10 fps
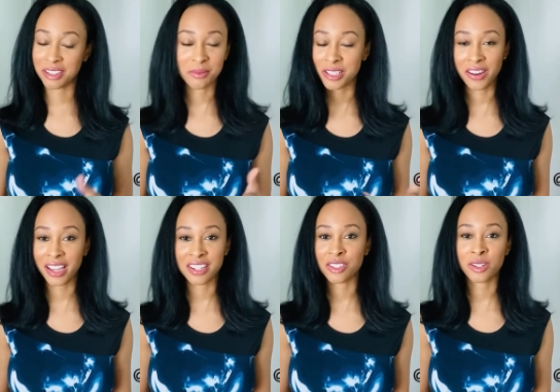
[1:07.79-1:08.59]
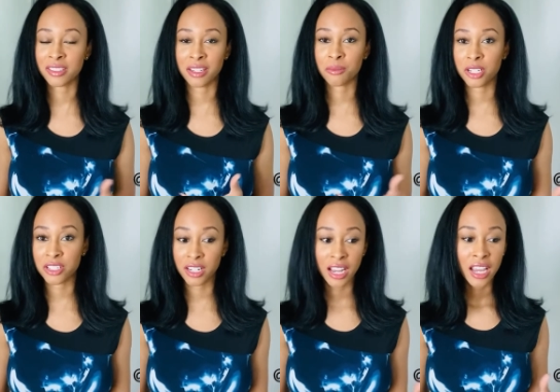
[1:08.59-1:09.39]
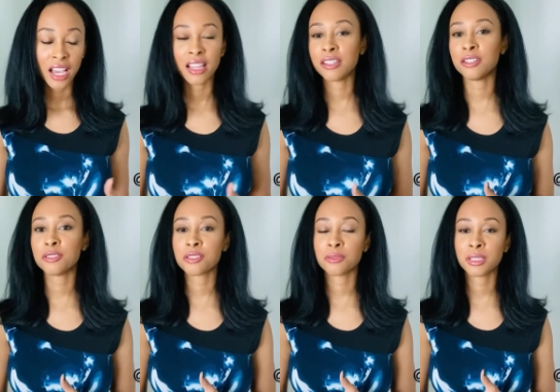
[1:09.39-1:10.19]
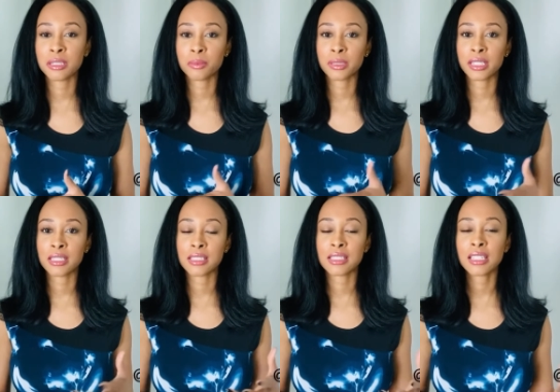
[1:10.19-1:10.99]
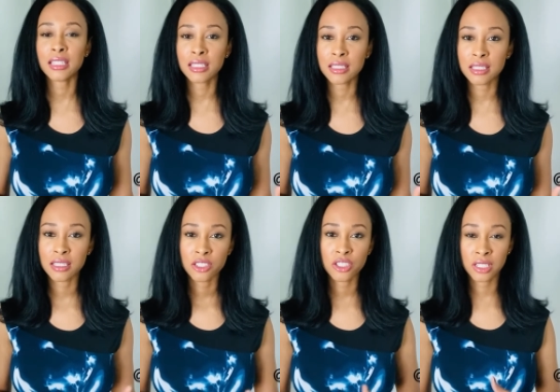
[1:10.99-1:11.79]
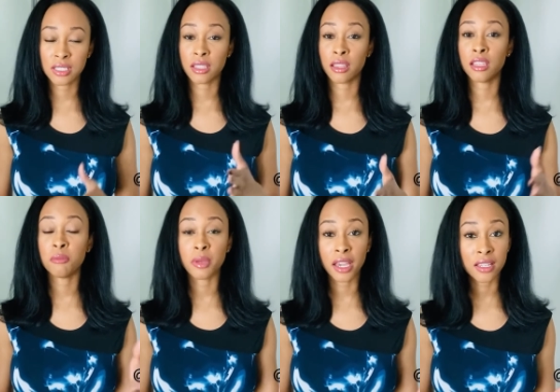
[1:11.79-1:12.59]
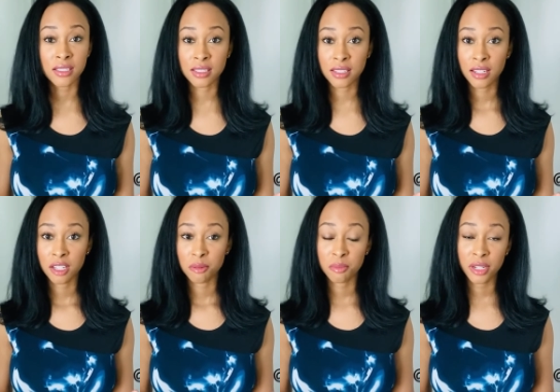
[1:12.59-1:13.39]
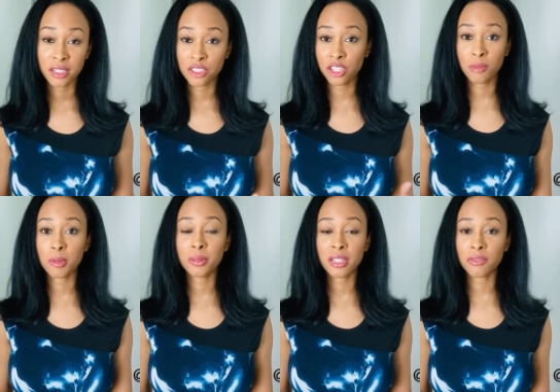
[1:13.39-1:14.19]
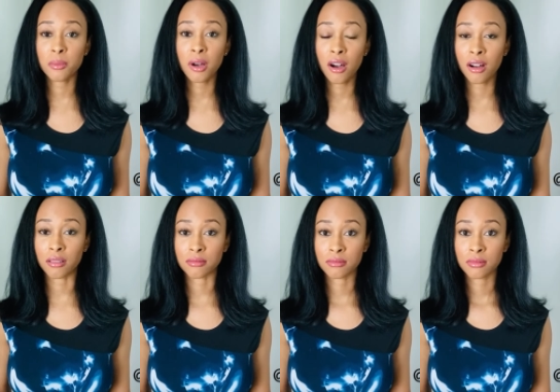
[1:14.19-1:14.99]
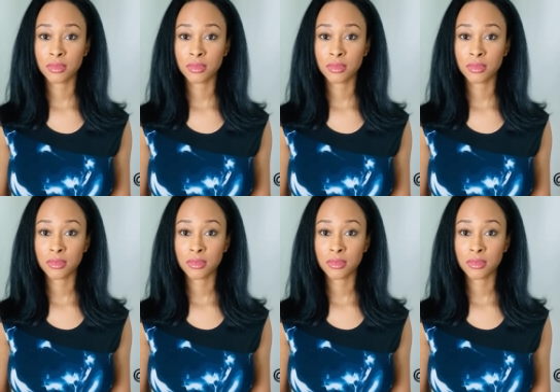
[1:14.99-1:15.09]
I'm sorry, I just don't get that impression. I know Serena plays tennis. She is the best, but she could be playing football.